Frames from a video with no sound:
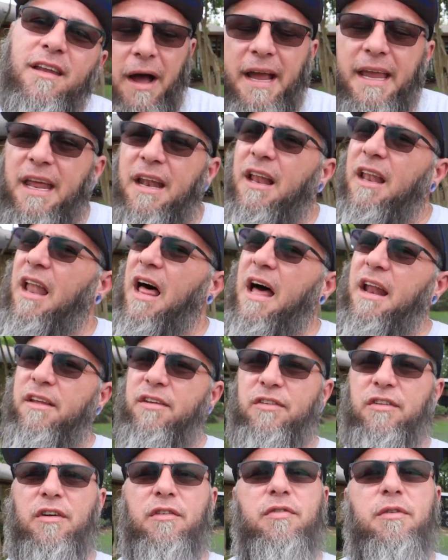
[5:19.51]
I get a lot of
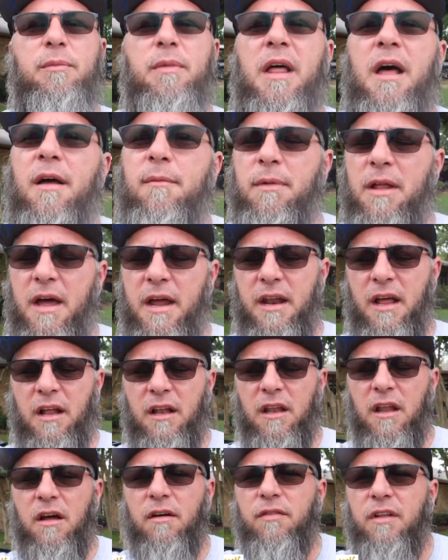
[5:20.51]
stuff from Limeline. I
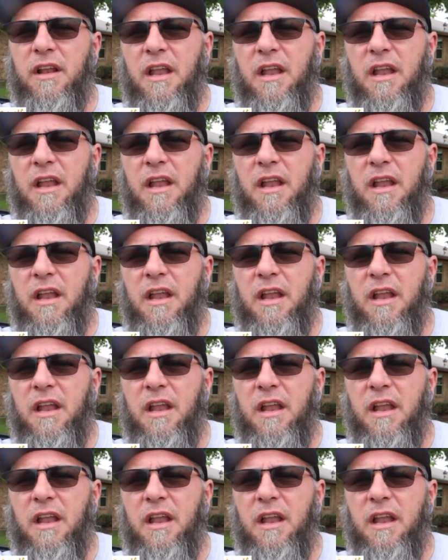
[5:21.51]
love the